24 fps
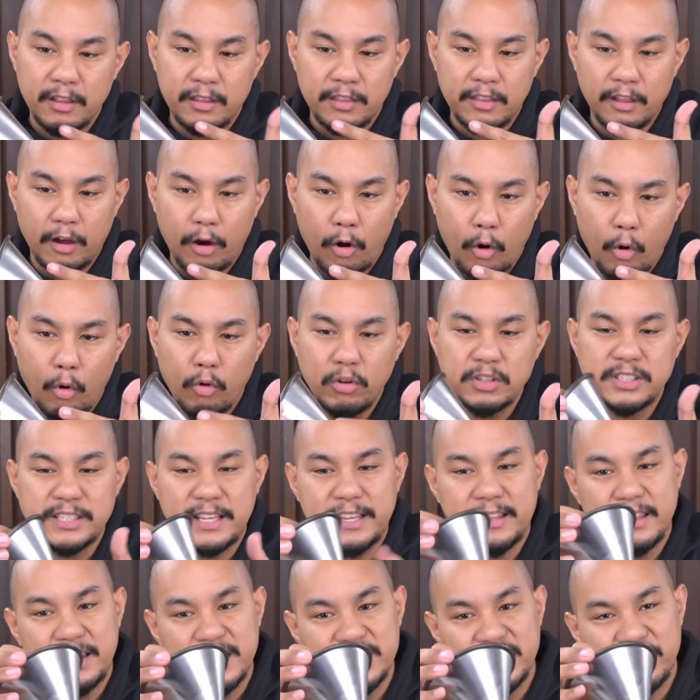the holes
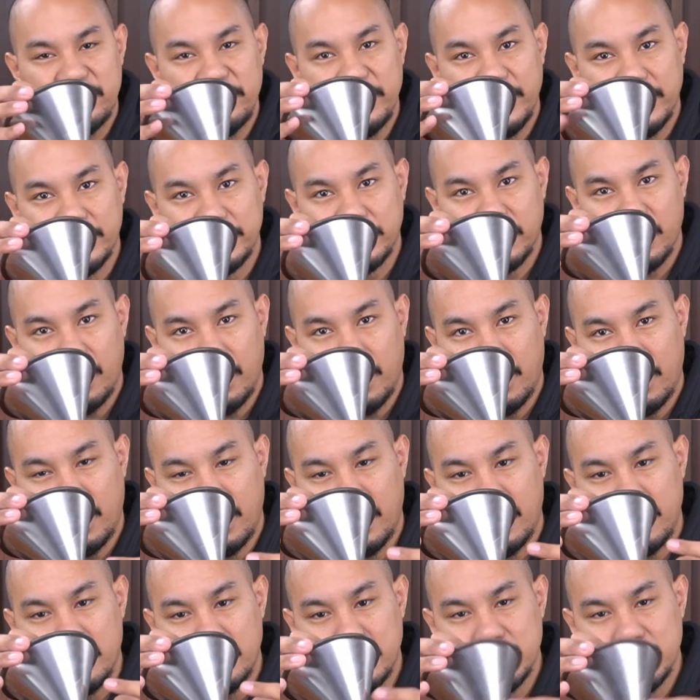in this filter are